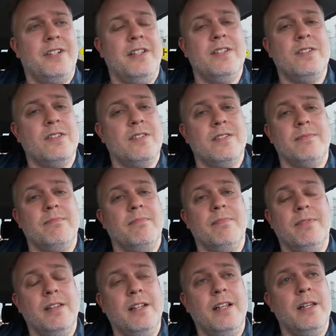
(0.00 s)
this is
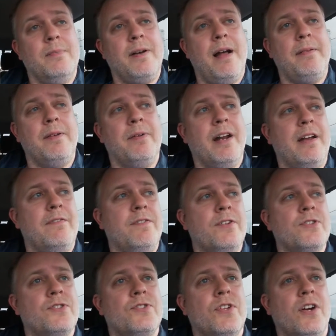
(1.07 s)
literally probably when I
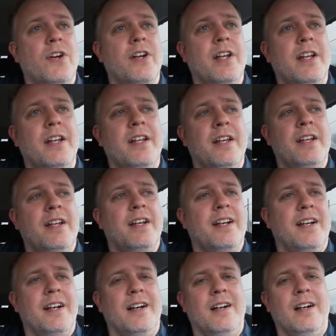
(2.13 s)
first started,
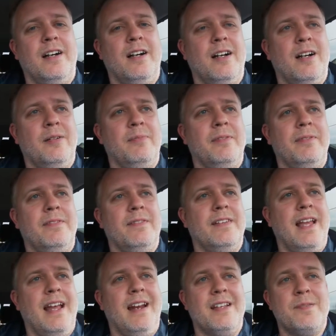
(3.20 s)

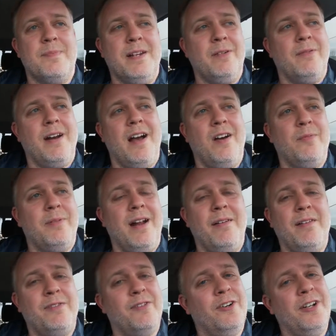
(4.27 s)
and it's been around
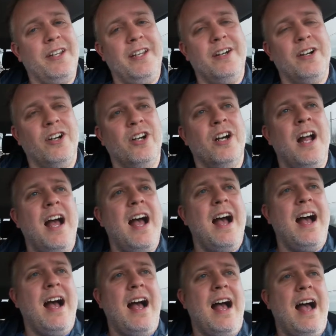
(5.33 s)
probably for a year.
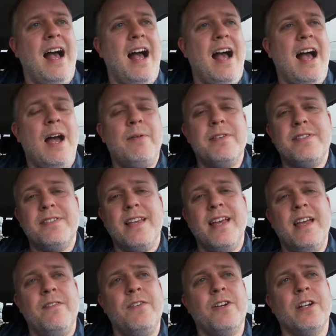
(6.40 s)
I would
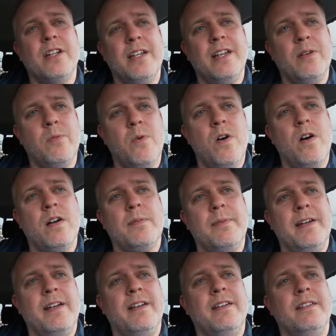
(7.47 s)
say if you're gonna get a
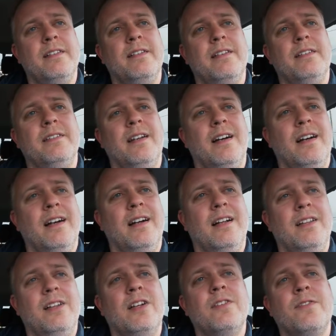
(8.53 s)
Walkman,
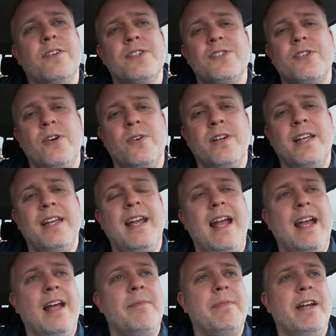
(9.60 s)
look for Sony
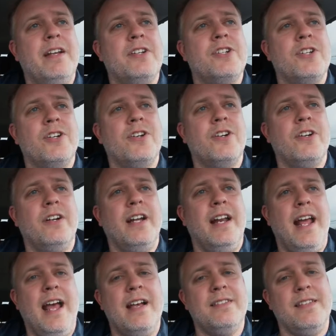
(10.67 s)
and make sure it
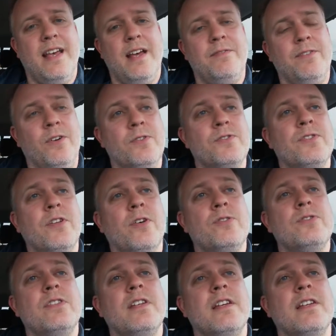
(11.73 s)
has the headphones.
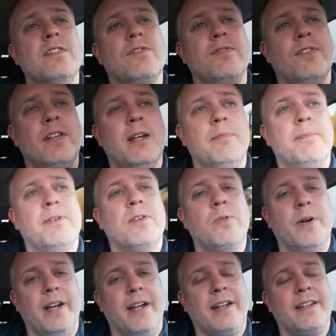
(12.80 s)
Those things flip
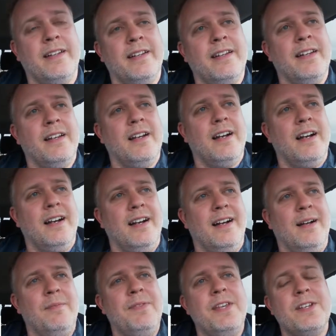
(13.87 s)
quick.
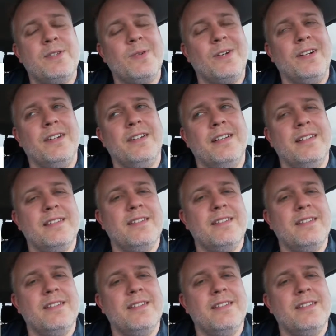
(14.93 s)
This one